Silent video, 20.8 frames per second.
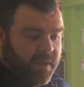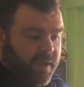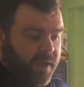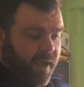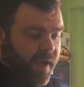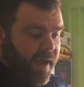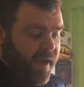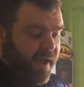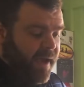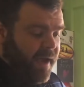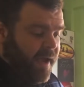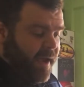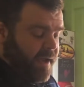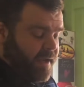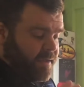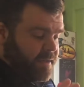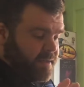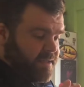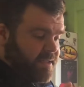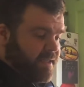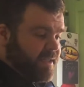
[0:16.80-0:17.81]

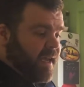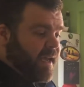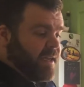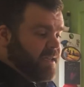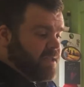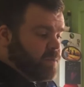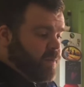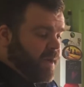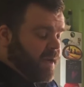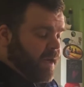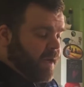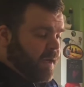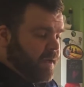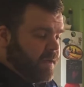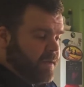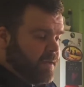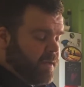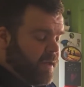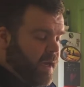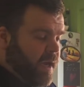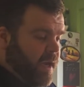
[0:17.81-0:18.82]
And today's winner
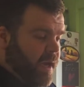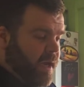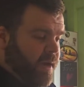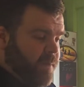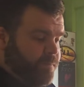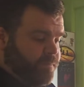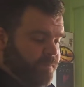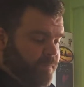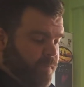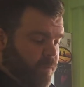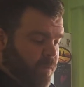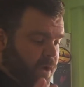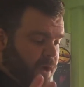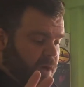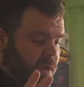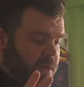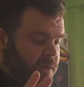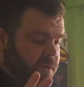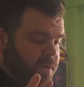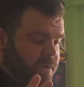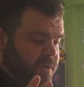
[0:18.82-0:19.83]
um,
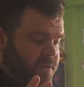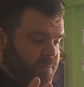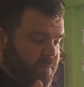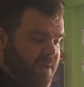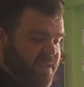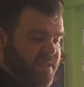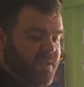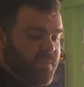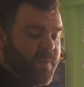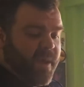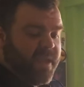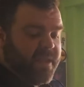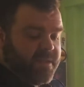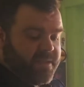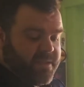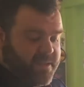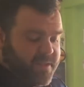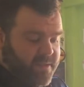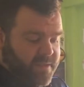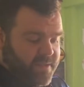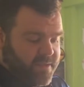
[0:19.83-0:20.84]
was pizza,
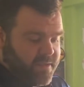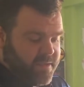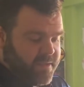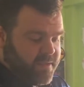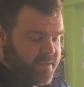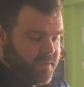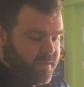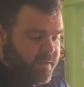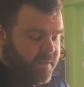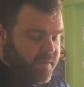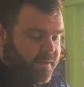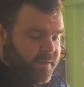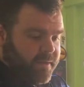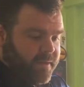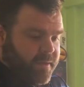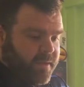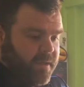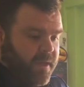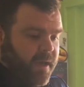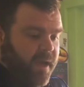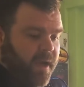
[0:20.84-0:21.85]
Pizzas.
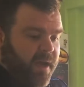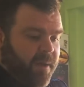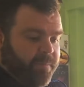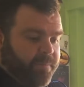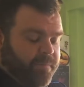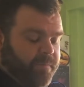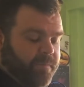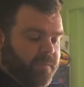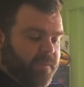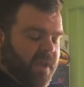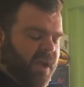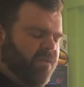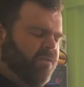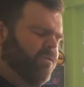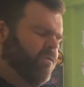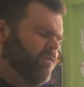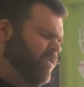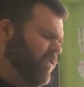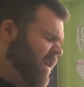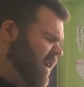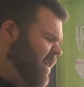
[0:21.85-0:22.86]
Pizzas. Um, they're
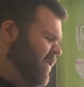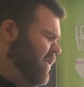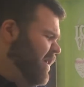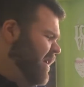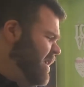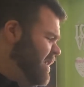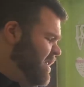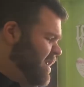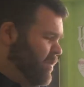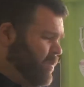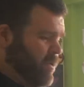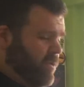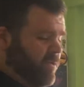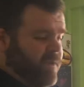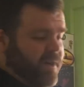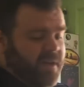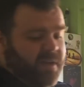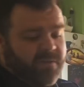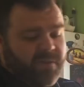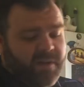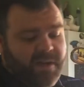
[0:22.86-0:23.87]
really really simple,
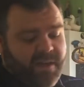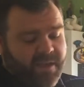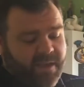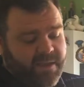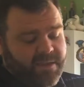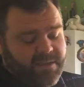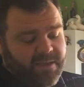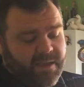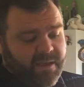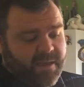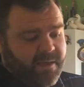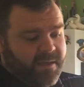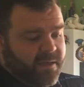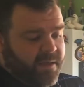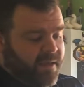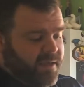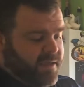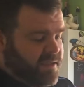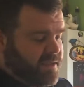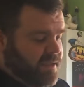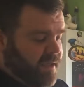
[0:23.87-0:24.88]
really really easy.
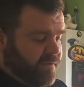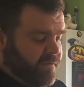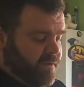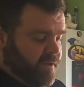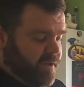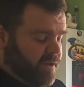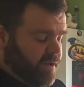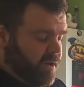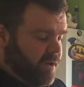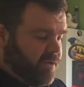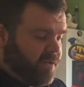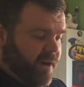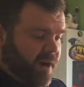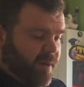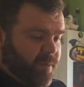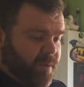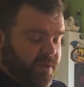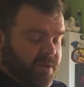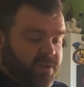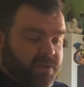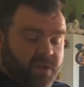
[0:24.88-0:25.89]
It's stuff that you can
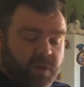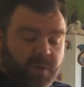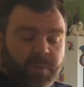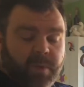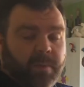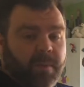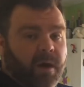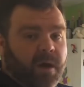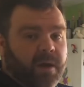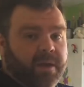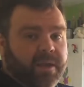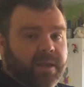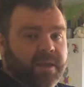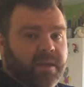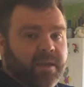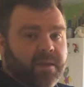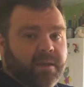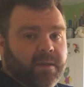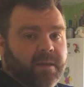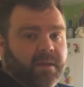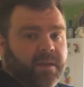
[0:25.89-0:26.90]
grab at the
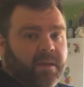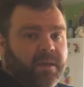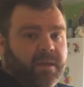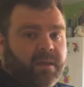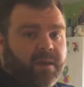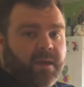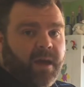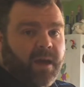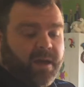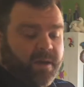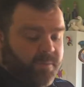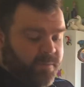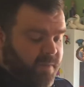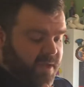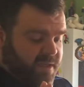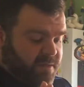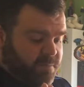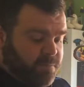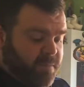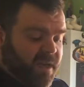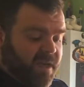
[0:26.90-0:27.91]
supermarket, um,
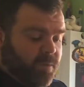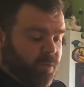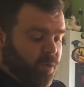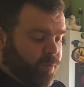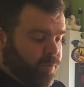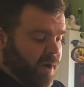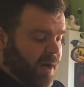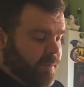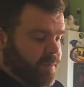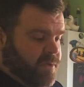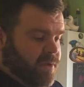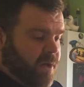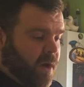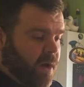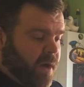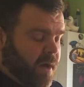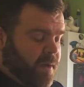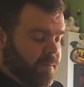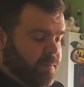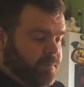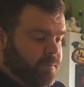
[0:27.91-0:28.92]
it's minimal prep
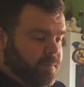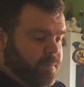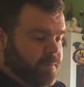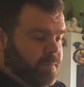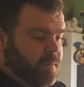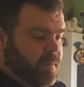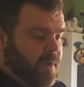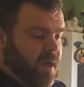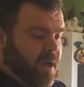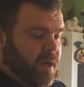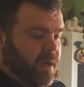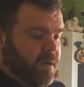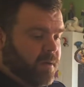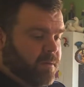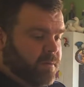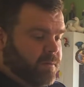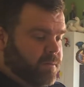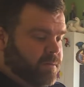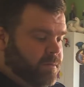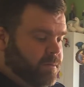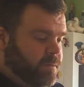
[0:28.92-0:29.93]
time. Just uh,
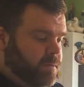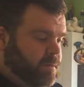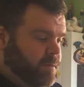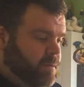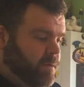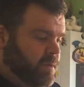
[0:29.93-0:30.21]
small shops.